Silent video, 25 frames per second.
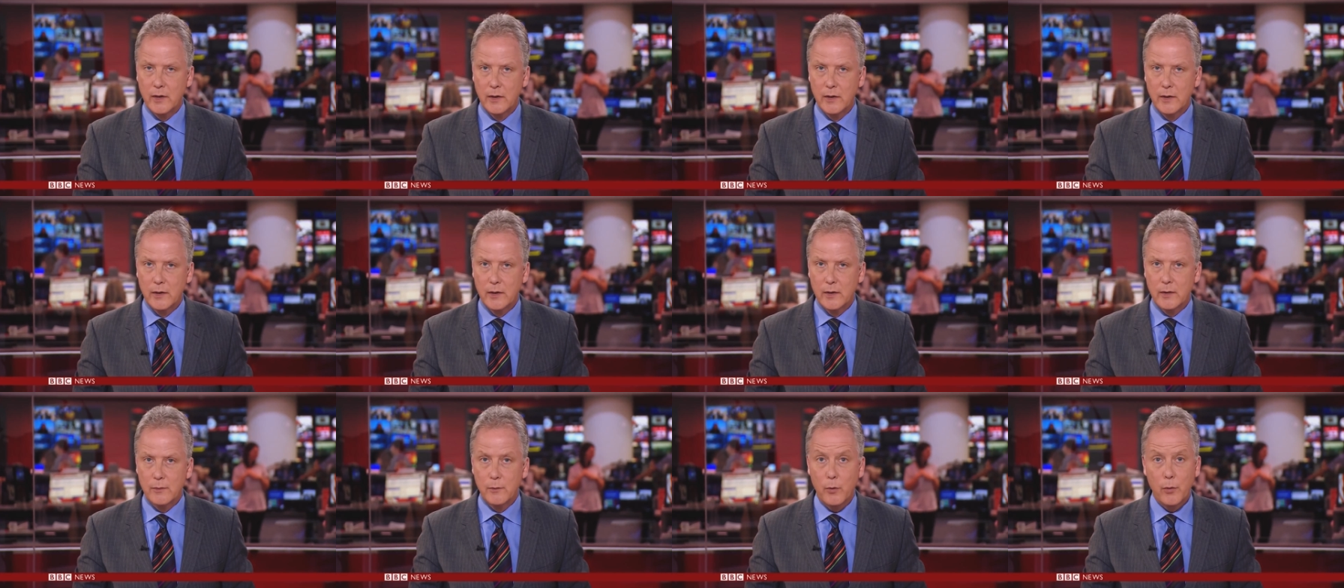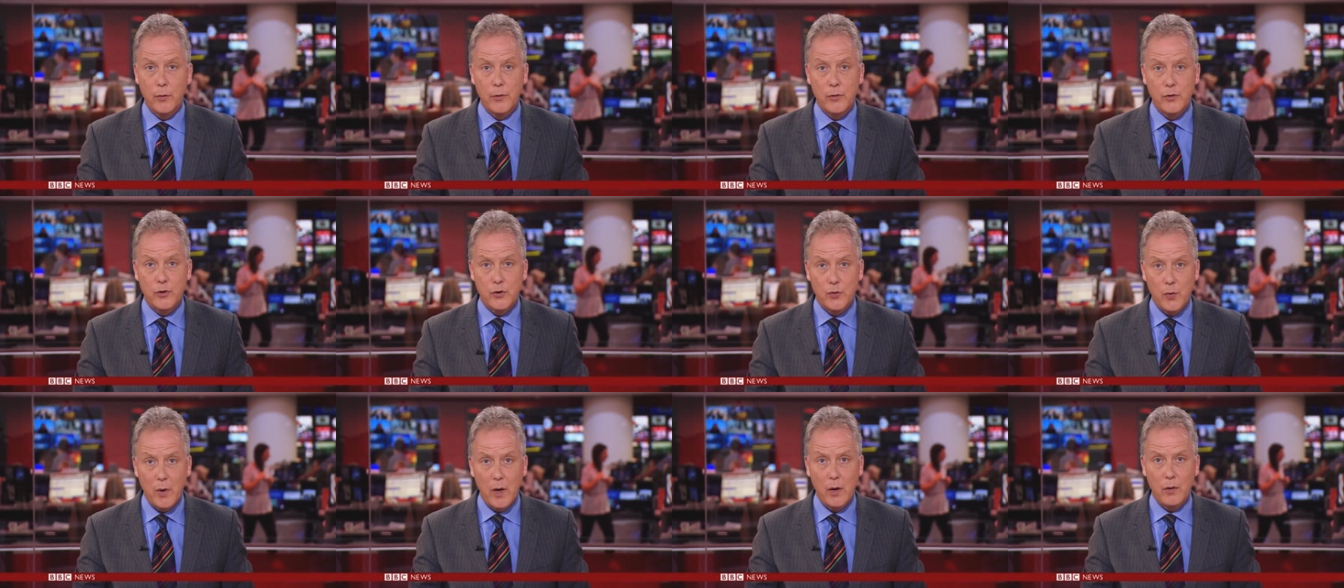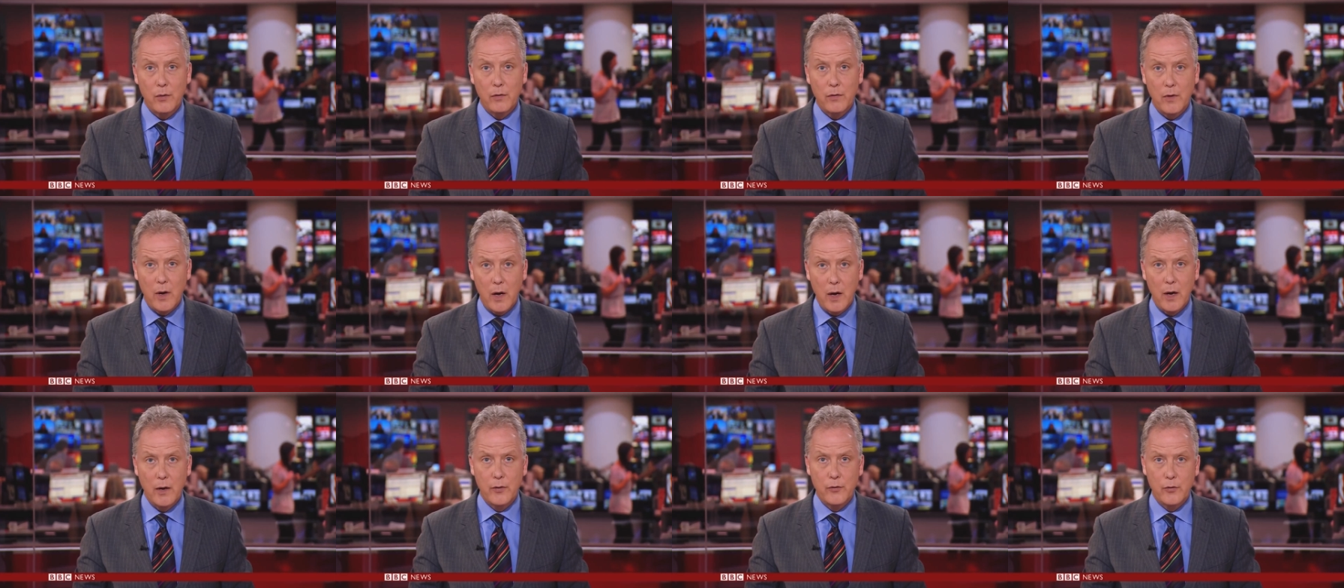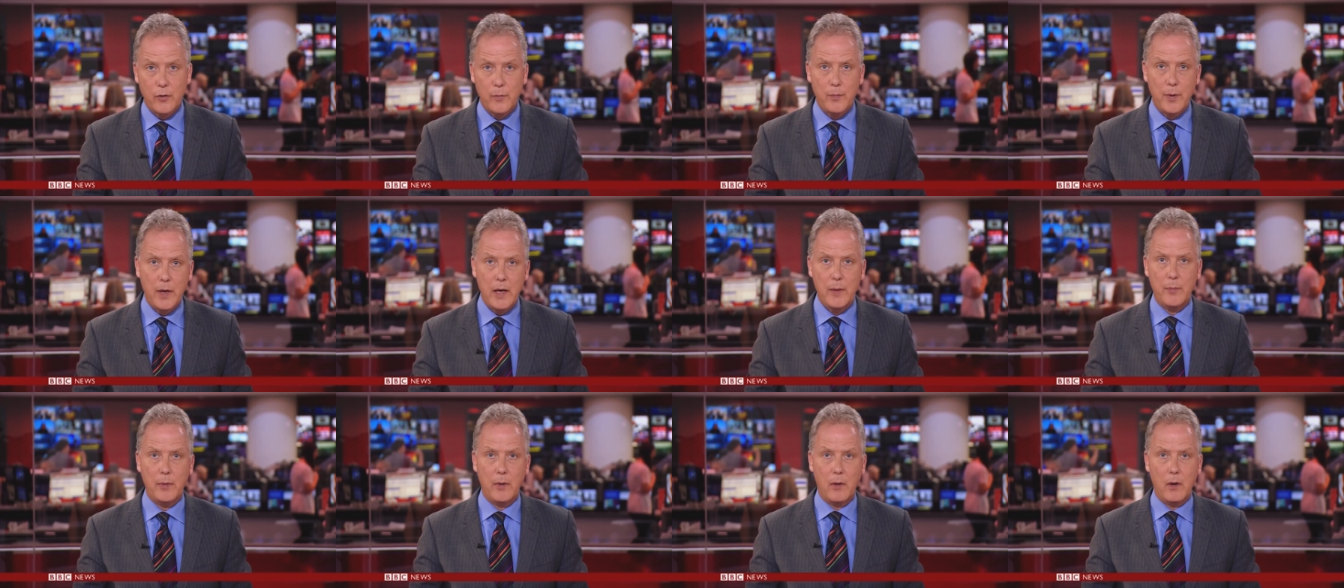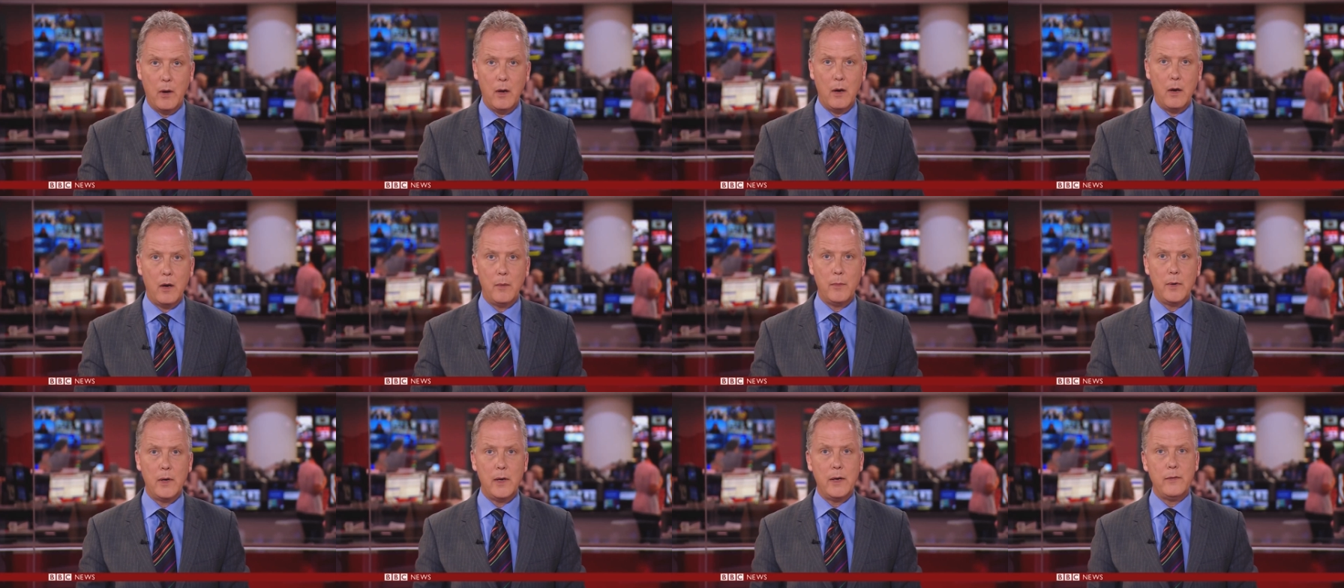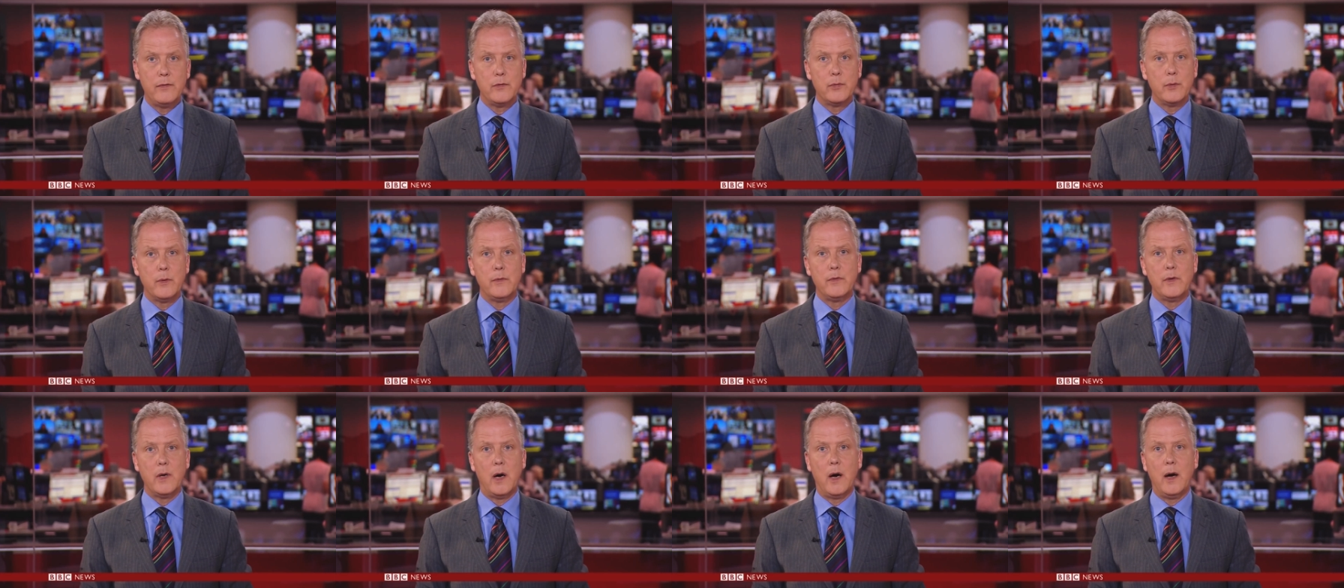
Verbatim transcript: More than 1,200 people are believed to have